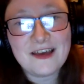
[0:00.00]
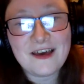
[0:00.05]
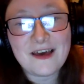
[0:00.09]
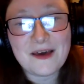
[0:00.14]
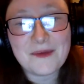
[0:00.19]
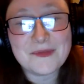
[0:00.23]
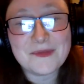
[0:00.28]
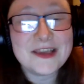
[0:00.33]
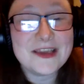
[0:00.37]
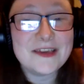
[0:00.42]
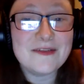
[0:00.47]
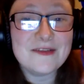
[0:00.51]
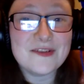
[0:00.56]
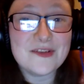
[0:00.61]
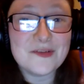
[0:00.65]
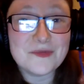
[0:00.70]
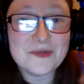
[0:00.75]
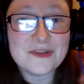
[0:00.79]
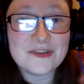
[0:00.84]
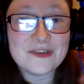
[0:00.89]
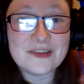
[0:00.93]
Um, thank you
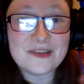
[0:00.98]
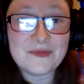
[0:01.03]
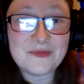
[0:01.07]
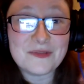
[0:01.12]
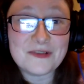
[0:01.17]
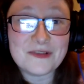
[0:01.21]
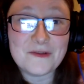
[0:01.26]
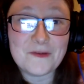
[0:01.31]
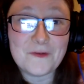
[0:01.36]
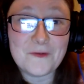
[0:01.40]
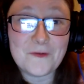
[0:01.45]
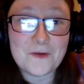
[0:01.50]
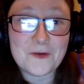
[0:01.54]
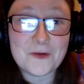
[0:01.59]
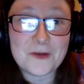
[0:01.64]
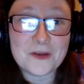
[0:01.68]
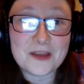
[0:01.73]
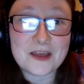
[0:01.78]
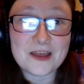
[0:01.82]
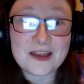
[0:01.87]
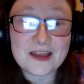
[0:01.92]
so much. This was so
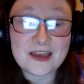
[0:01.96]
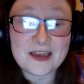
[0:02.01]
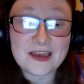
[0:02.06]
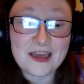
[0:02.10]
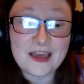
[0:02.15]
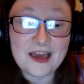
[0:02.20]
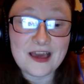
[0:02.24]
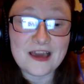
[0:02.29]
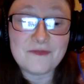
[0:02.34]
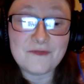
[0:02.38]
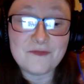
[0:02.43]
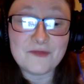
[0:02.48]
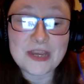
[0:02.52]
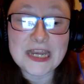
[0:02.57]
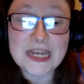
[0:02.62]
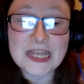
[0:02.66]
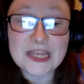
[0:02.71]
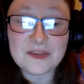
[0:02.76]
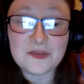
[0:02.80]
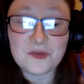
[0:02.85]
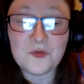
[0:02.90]
fun, and I, I
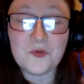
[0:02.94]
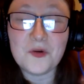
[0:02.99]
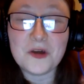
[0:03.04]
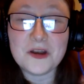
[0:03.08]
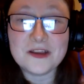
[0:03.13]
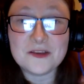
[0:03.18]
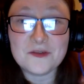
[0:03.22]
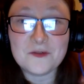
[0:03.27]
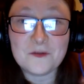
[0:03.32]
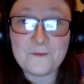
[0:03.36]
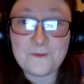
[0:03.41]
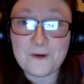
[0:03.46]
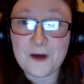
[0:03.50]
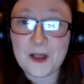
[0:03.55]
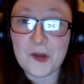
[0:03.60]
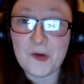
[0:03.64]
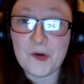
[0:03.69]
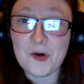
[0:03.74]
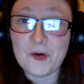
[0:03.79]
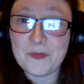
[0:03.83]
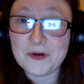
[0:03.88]
really do want to do a
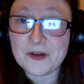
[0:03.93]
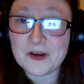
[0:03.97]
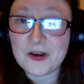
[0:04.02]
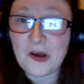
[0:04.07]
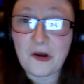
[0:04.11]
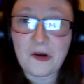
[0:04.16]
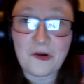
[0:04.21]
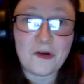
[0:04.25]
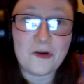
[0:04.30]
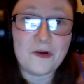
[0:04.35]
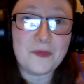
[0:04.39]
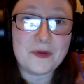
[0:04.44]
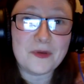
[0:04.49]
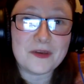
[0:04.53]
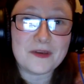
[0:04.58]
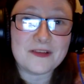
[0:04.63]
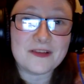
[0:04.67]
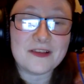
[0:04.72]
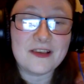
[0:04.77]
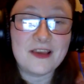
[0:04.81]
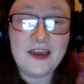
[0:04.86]
follow up on horror
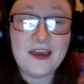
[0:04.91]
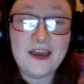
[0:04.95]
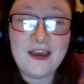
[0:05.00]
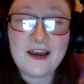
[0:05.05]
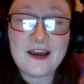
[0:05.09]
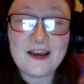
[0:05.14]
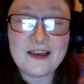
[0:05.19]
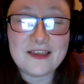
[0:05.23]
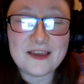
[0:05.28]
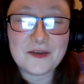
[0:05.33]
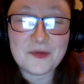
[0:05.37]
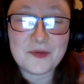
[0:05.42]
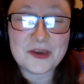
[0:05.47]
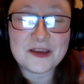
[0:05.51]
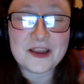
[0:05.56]
because I think